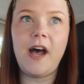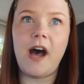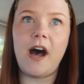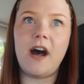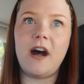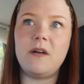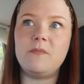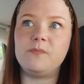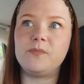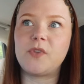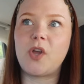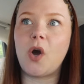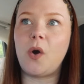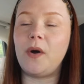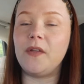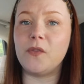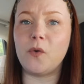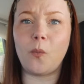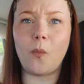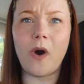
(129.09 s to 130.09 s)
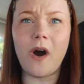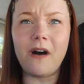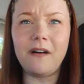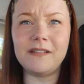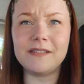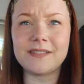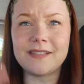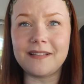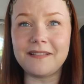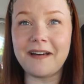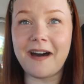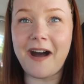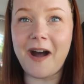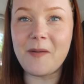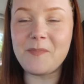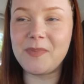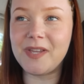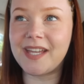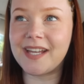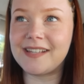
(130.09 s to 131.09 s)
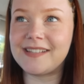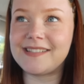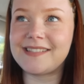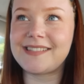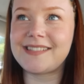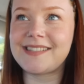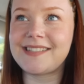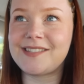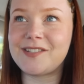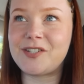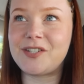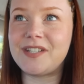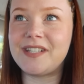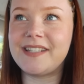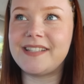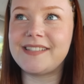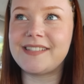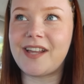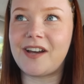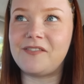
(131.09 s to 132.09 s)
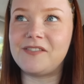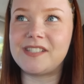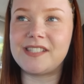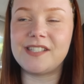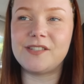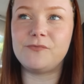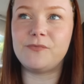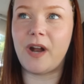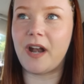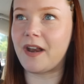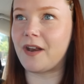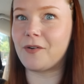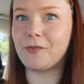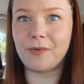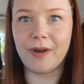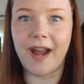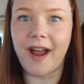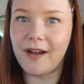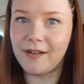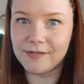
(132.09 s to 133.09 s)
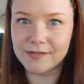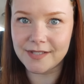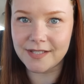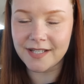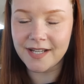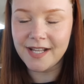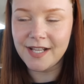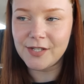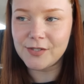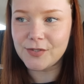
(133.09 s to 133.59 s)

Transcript: Go on the walls a lot because she's obviously running around,